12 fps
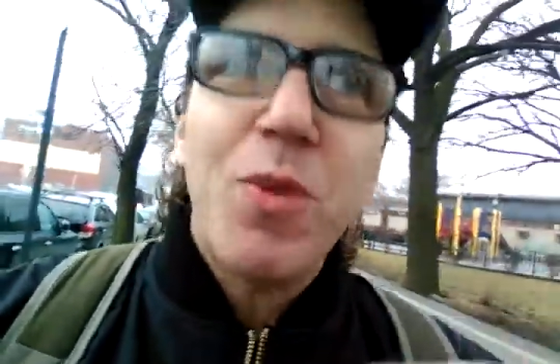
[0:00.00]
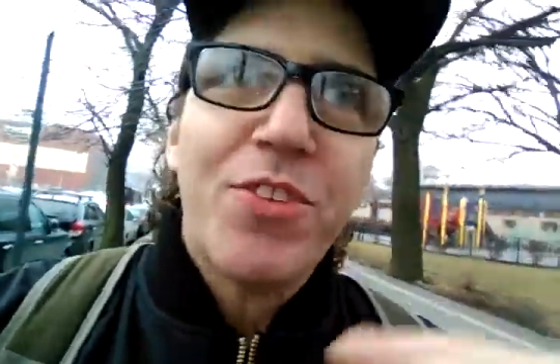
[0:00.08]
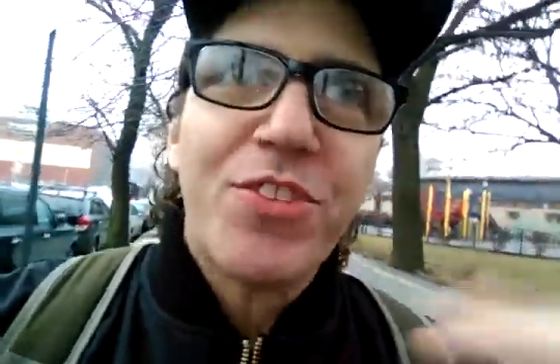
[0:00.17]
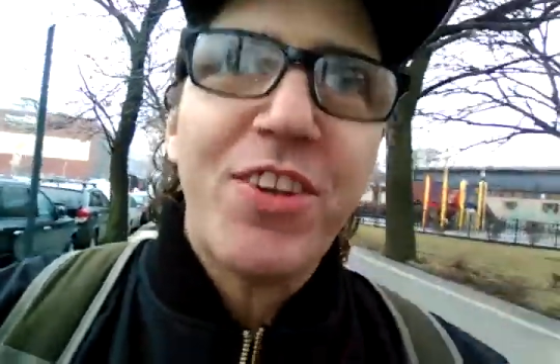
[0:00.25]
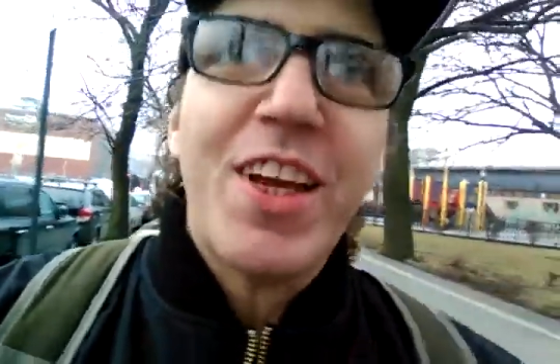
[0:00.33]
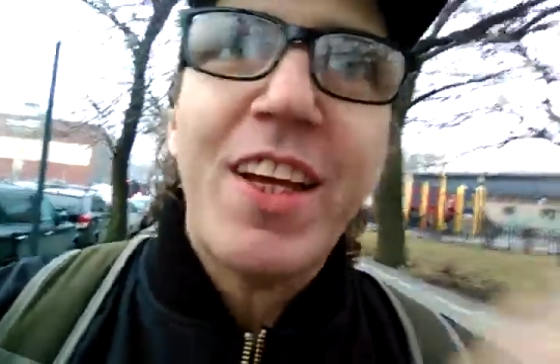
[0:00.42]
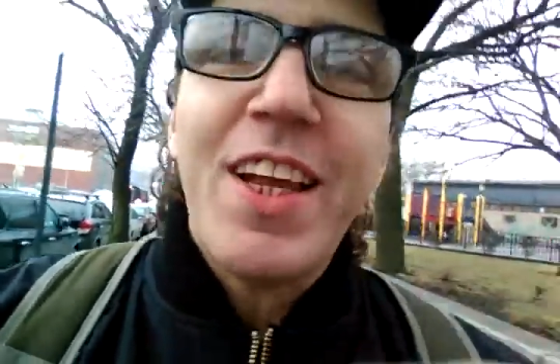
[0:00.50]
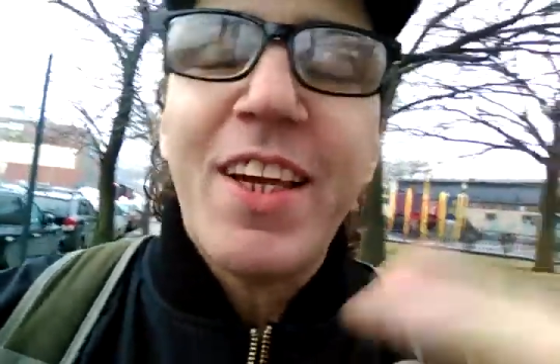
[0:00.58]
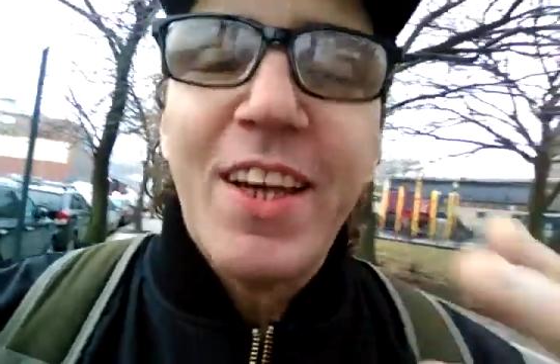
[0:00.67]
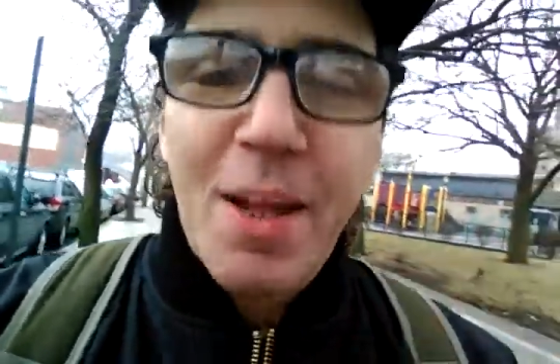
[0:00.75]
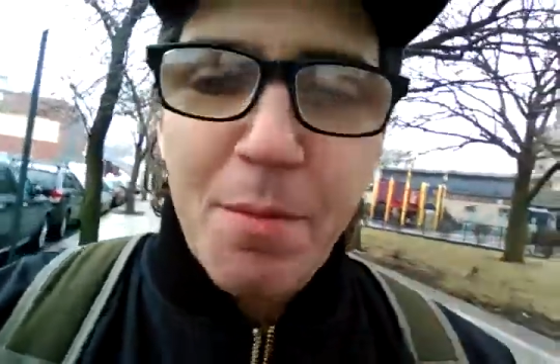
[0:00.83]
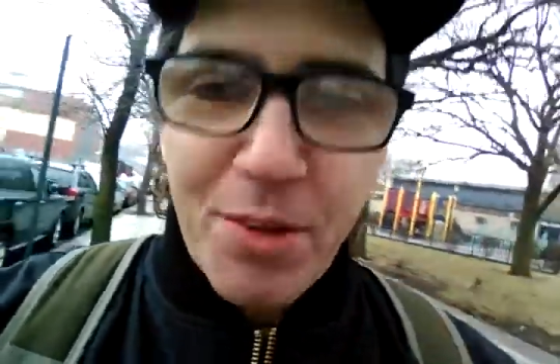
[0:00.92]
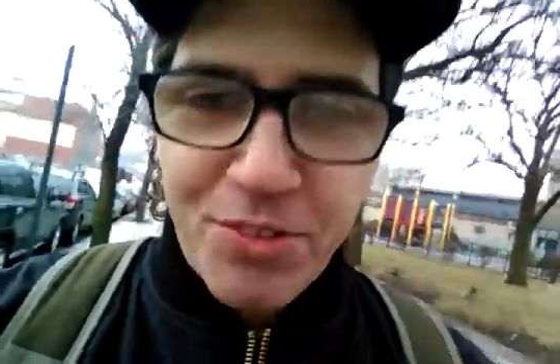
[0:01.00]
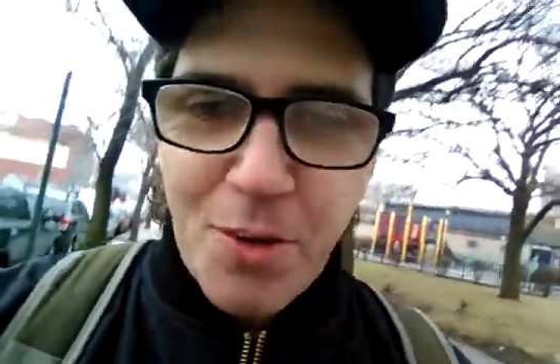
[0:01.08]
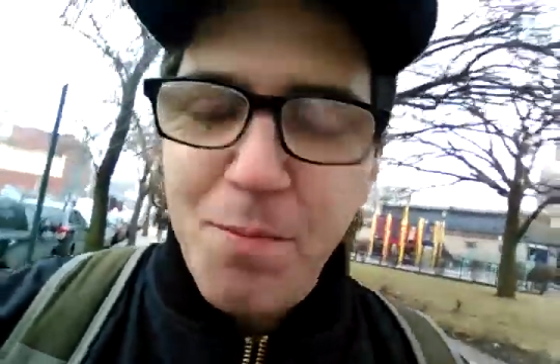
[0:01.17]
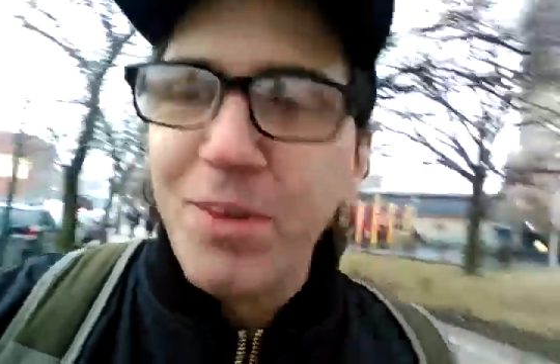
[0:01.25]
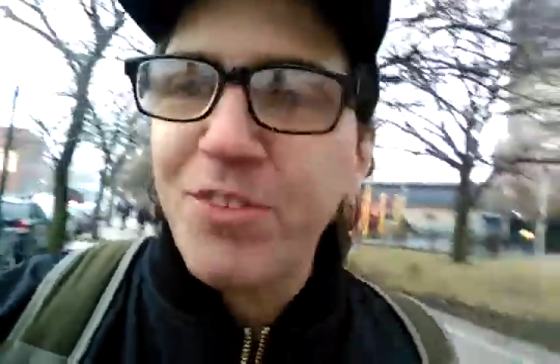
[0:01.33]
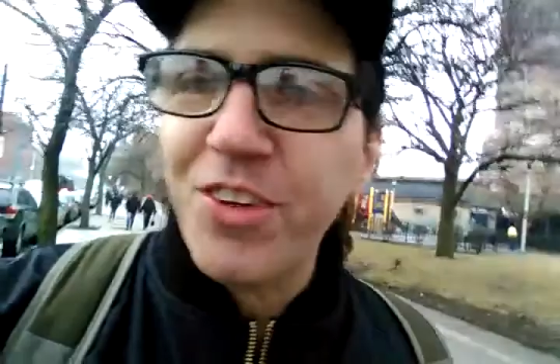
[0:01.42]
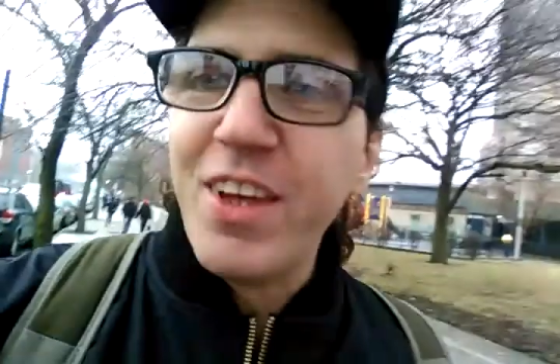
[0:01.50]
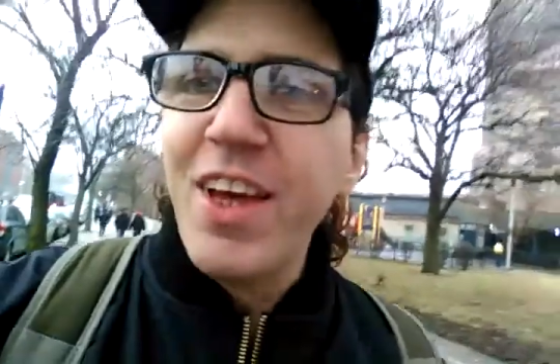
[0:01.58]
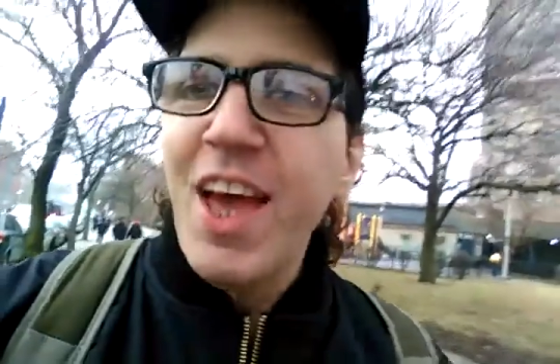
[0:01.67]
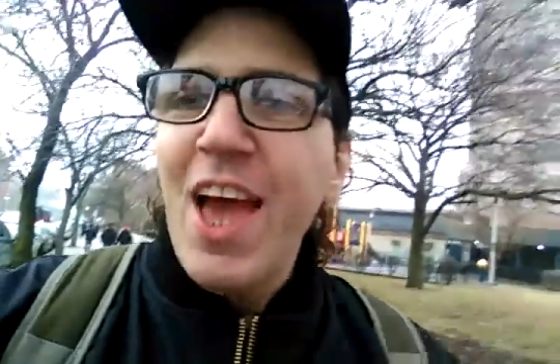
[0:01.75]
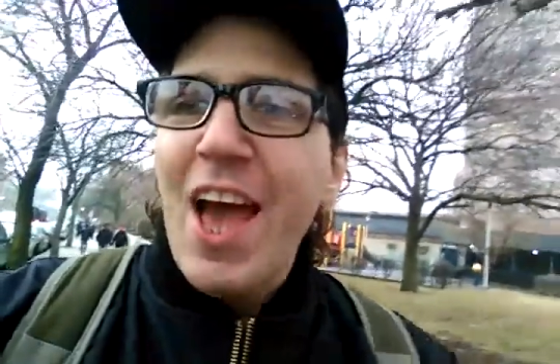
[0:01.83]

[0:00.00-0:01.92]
with CNN and MSNBC,